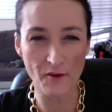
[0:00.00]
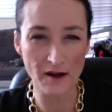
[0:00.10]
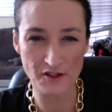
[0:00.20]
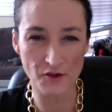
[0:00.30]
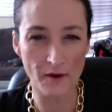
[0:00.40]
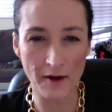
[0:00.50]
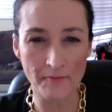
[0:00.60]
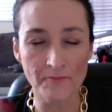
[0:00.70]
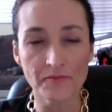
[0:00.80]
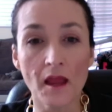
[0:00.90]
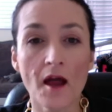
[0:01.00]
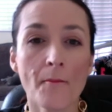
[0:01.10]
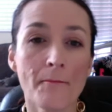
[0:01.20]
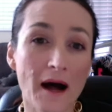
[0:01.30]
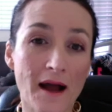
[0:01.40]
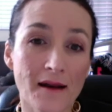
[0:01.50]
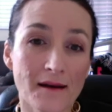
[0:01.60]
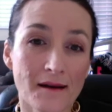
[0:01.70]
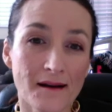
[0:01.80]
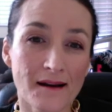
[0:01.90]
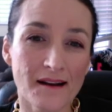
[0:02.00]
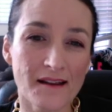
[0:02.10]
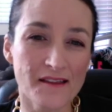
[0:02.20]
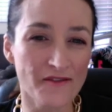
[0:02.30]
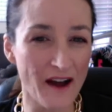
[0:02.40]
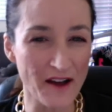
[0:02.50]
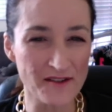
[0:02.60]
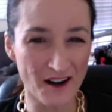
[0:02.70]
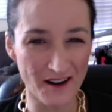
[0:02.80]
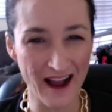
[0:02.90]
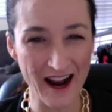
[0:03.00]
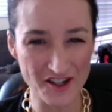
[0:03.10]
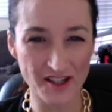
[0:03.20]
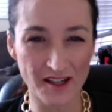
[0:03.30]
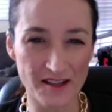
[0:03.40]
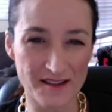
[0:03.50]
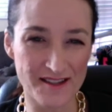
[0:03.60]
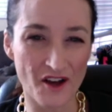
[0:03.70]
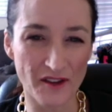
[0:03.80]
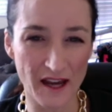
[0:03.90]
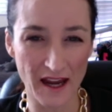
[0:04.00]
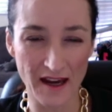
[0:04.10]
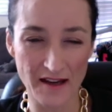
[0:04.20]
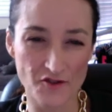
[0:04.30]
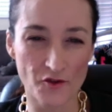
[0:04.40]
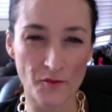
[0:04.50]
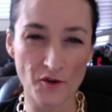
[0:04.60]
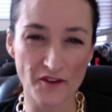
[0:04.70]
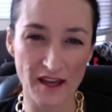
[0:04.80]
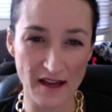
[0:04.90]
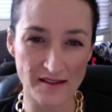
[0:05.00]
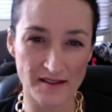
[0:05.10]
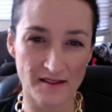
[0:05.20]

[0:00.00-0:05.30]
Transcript: want to them. But the files aren't actually consolidated into a movie yet.